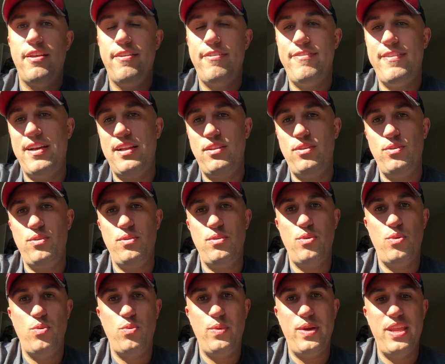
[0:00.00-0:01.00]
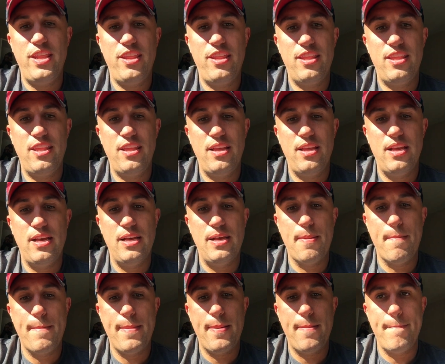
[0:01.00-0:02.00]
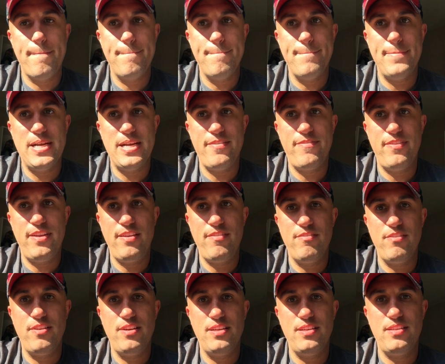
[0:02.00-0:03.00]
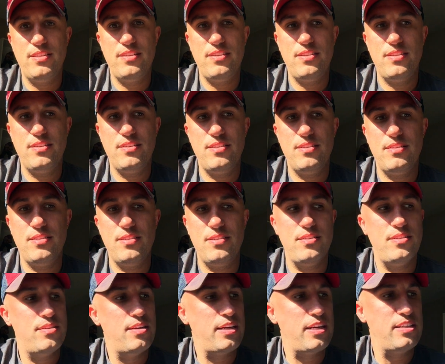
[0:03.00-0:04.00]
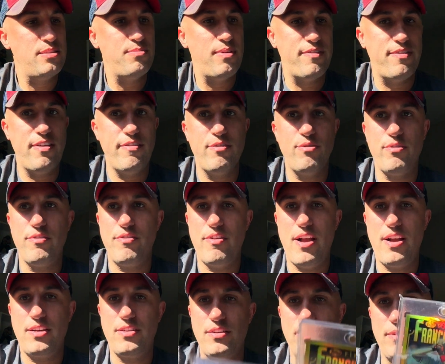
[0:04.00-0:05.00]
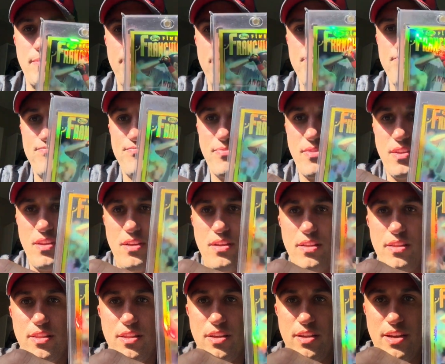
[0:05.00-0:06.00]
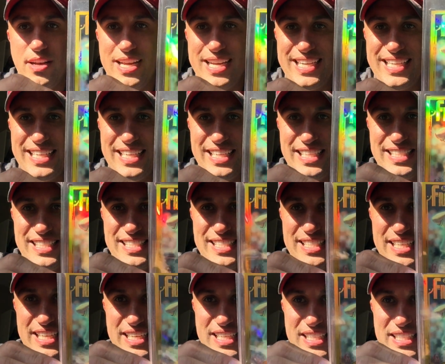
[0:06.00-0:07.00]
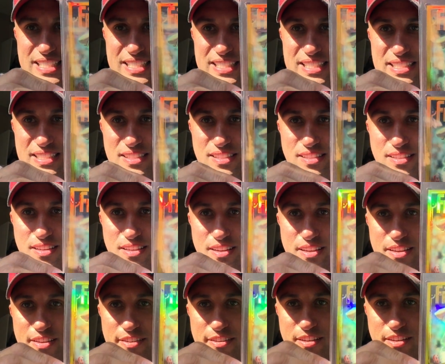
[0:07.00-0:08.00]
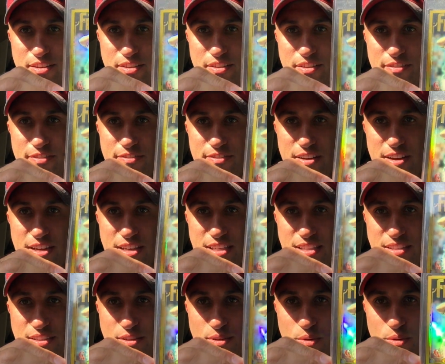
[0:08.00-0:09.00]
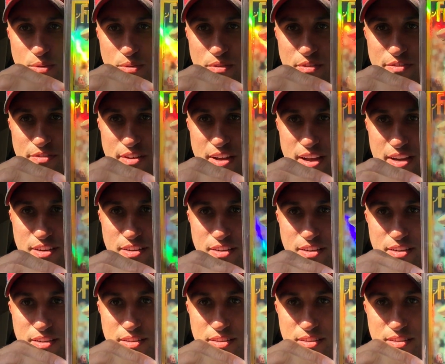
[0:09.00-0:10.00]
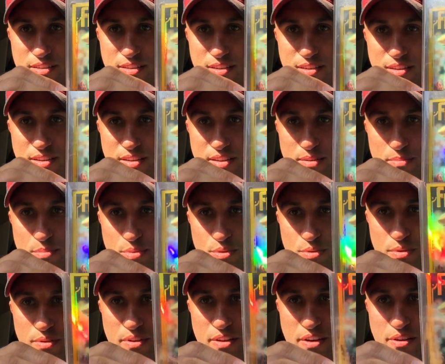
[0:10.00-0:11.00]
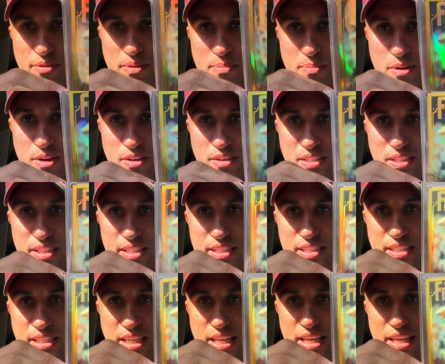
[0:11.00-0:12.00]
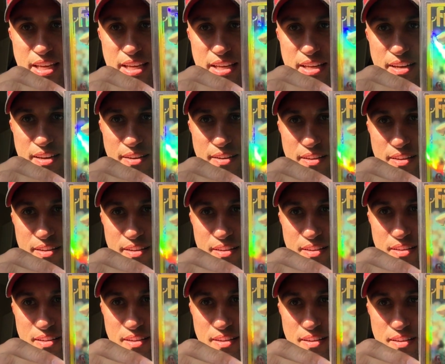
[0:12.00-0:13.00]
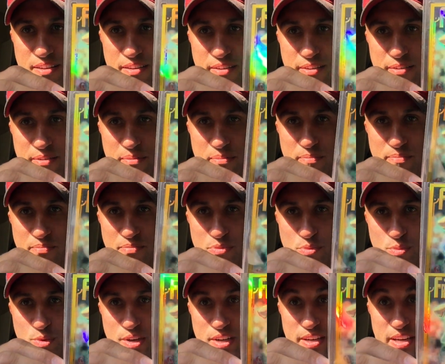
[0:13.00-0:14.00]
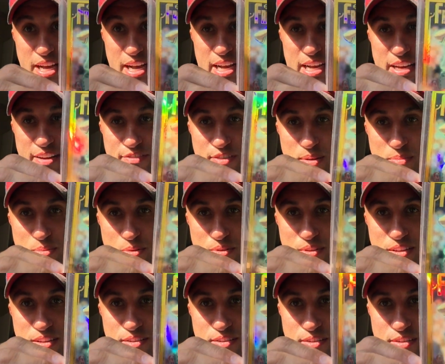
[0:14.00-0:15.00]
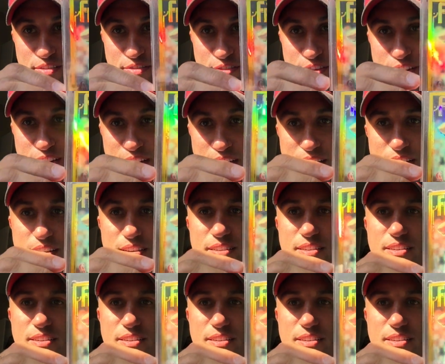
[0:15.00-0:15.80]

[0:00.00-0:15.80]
followed with my favorite refractor, the 96 Finest Gold Refractor. Pulled the Cream Garcia as a kid. Would have died if I pulled this at a Frank.